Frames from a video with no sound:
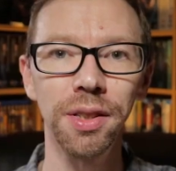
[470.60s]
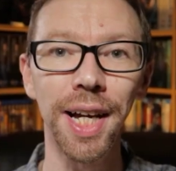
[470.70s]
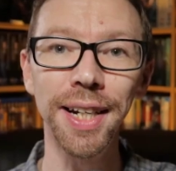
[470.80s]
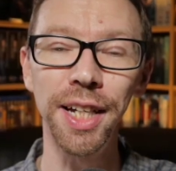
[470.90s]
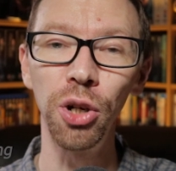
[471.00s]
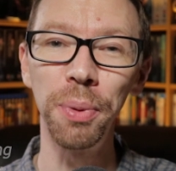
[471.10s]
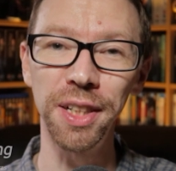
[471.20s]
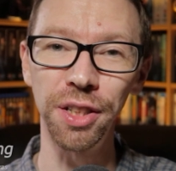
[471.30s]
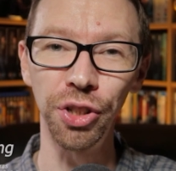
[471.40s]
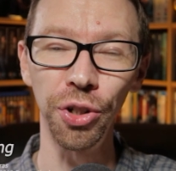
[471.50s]
Stanley
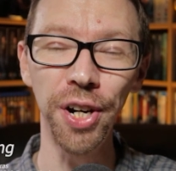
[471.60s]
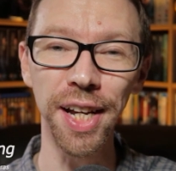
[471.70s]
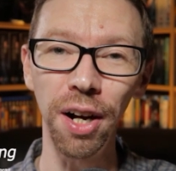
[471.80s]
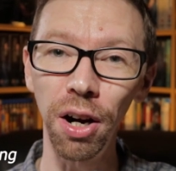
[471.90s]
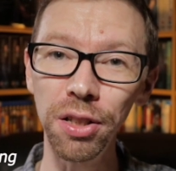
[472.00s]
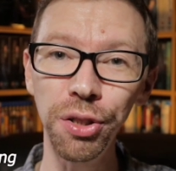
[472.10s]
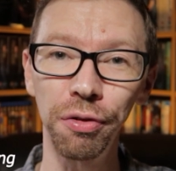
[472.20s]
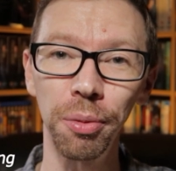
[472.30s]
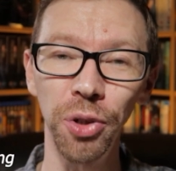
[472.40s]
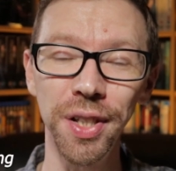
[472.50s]
Kubrick's The Shining, also
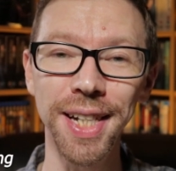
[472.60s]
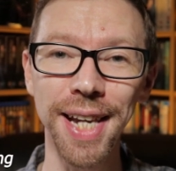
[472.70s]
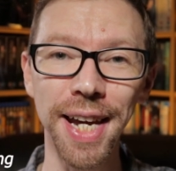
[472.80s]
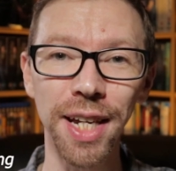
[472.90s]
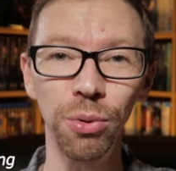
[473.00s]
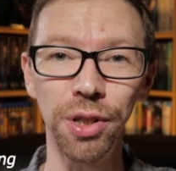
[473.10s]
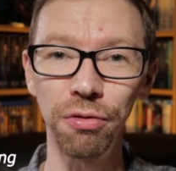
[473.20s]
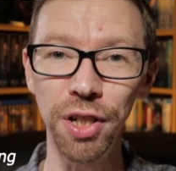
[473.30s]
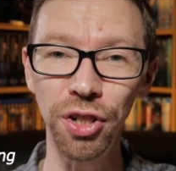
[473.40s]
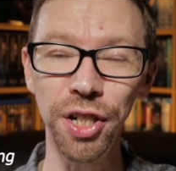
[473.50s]
from 1980, was
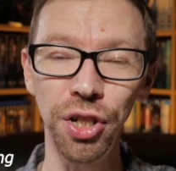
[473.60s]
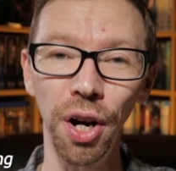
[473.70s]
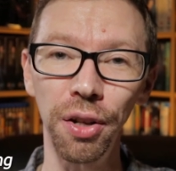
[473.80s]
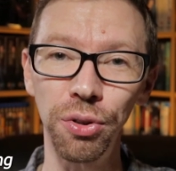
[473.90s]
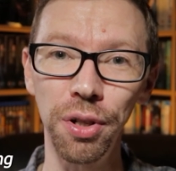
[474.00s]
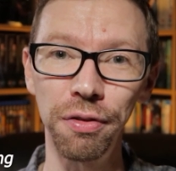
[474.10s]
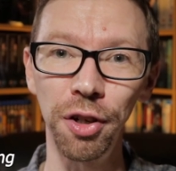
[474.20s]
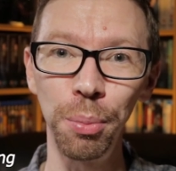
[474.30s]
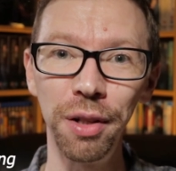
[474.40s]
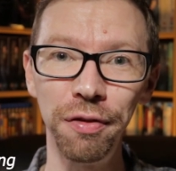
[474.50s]
originally shot on
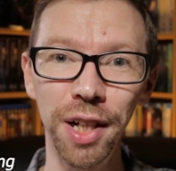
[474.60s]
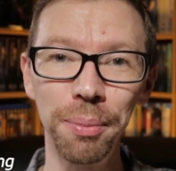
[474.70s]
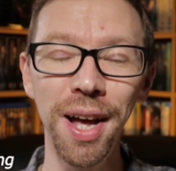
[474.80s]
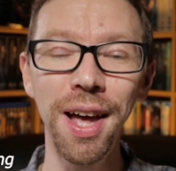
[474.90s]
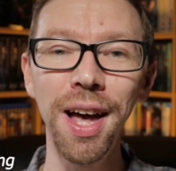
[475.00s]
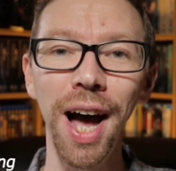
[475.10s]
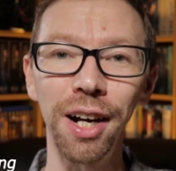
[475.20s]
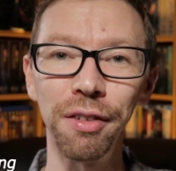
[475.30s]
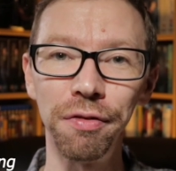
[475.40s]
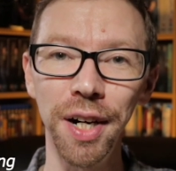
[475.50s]
35mm film
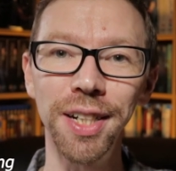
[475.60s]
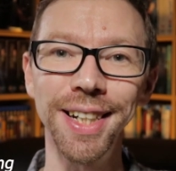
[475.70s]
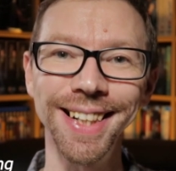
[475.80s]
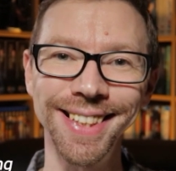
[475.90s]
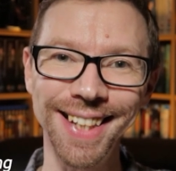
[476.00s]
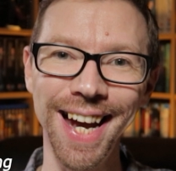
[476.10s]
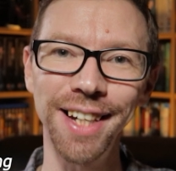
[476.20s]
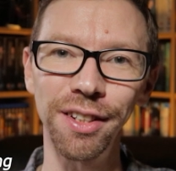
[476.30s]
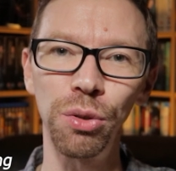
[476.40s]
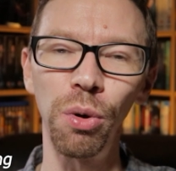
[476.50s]
and converted and
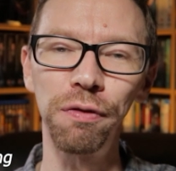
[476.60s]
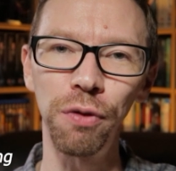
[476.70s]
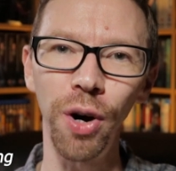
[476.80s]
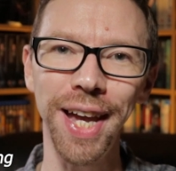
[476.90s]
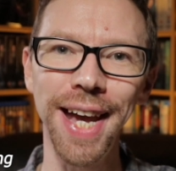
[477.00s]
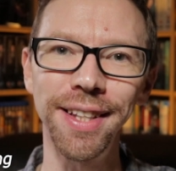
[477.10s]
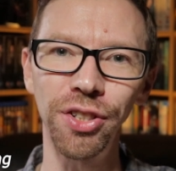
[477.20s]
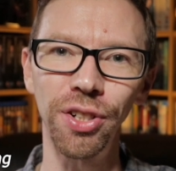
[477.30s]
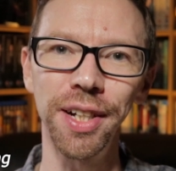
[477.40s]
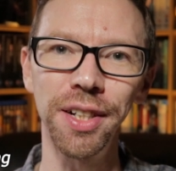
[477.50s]
scanned to a 4K
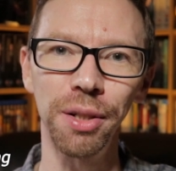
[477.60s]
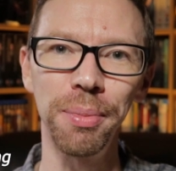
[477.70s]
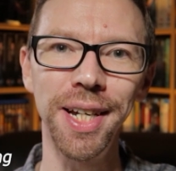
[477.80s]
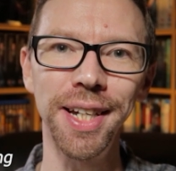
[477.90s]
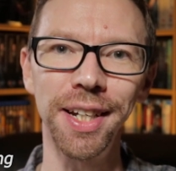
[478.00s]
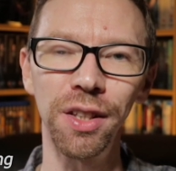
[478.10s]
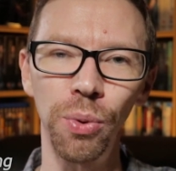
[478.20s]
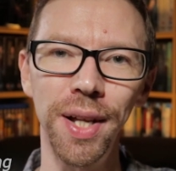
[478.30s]
digital intermediate in